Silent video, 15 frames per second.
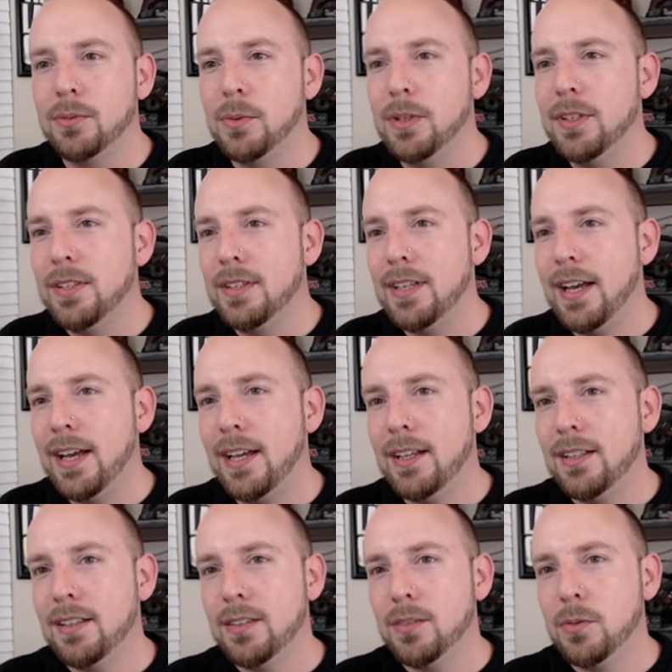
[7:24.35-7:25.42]
Where did that,
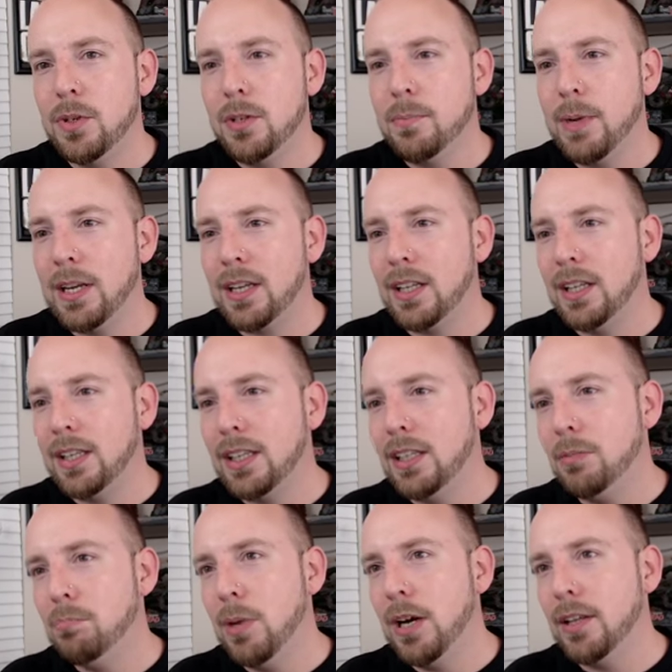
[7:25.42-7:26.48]
where did my
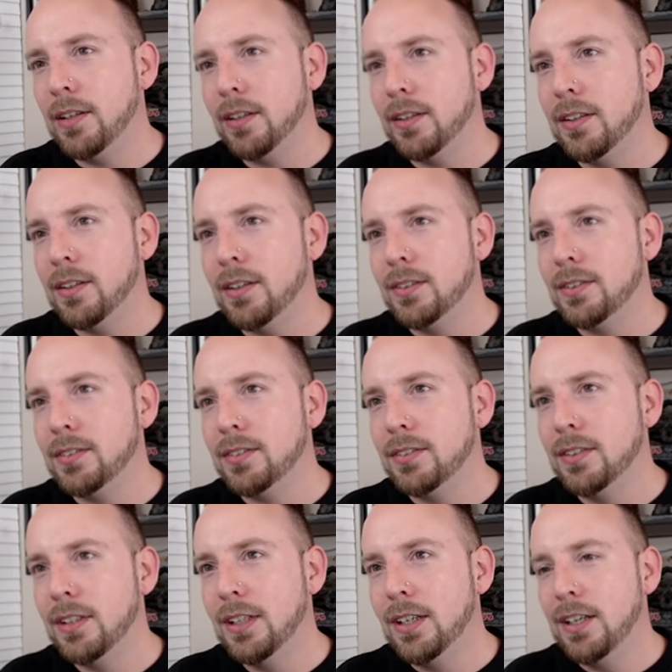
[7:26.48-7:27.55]
clicky button go?
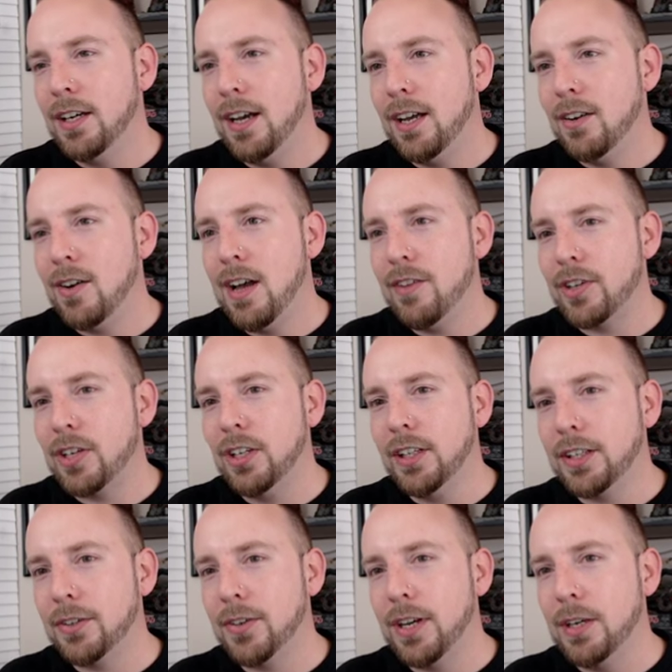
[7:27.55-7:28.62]
I don't have a
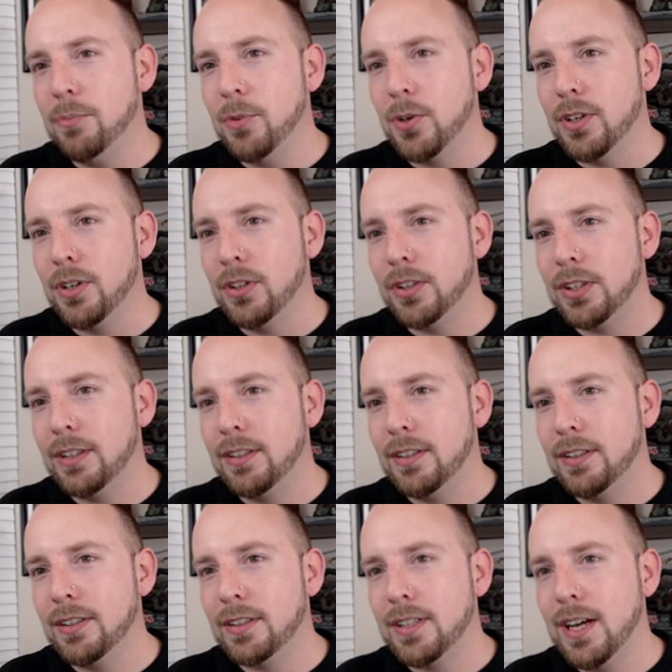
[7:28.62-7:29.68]
clicker anymore to look at
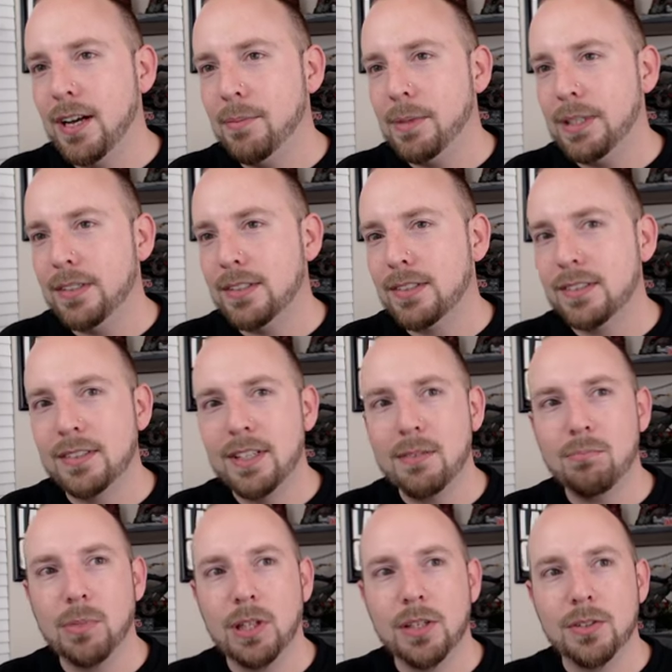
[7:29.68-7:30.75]
the comments. That
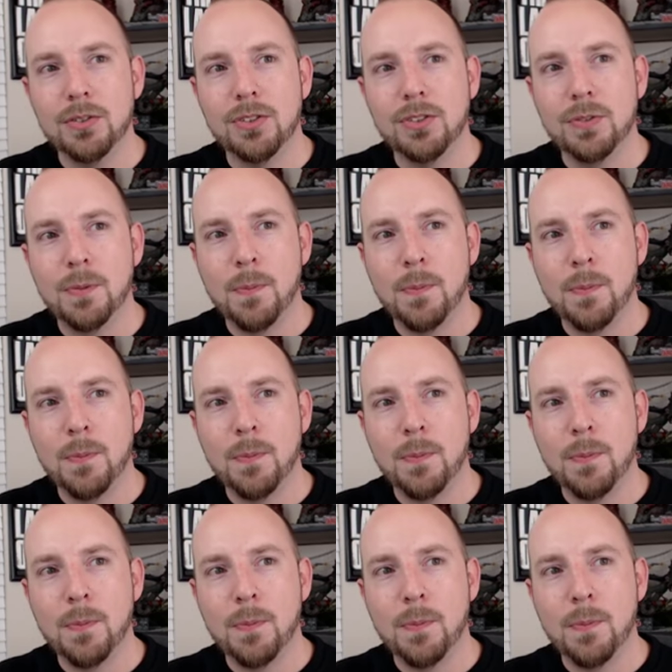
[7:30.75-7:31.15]
blows.